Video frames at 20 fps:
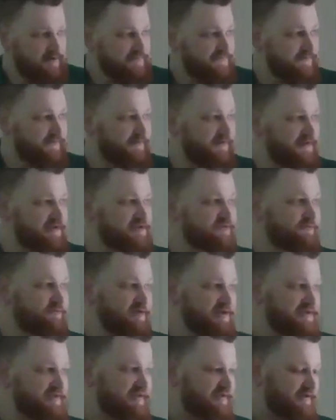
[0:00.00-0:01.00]
For this
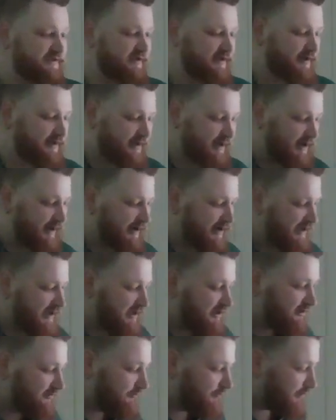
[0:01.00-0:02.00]
reason,
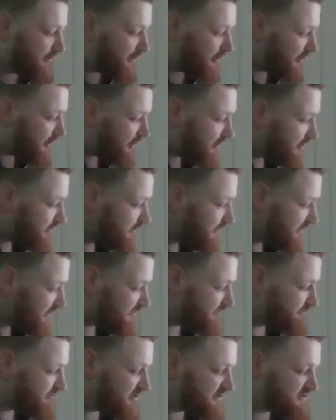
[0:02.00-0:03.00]
I, Paul,
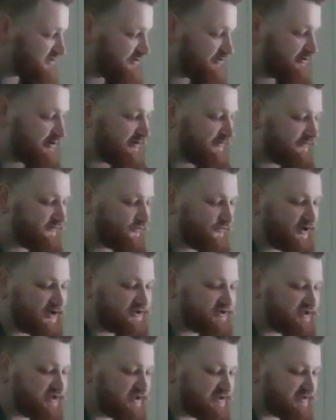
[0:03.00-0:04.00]
the prisoner of
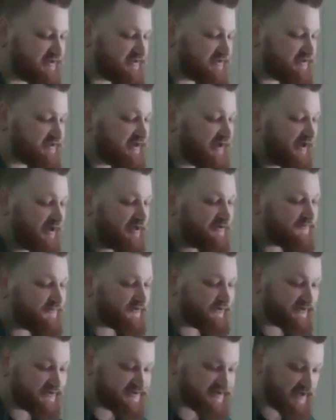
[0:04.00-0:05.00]
Christ Jesus,
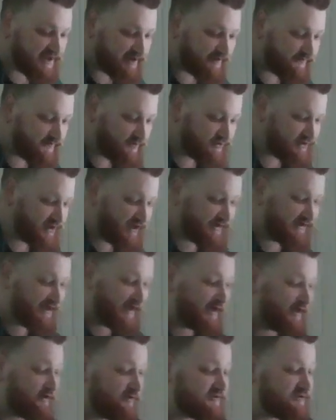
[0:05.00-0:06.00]
for the sake of you
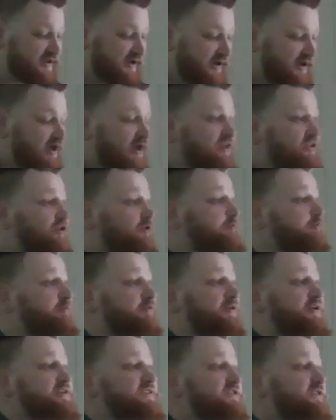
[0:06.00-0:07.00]
Gentiles, the
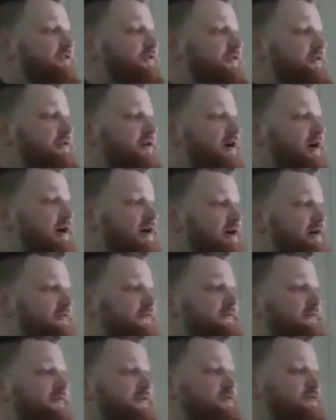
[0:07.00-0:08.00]
prisoner
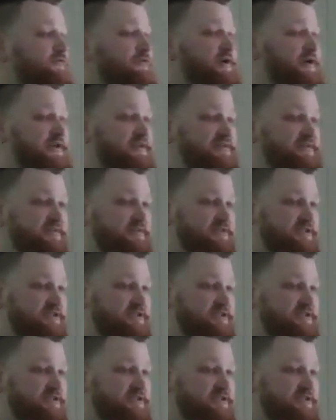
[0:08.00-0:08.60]
of Christ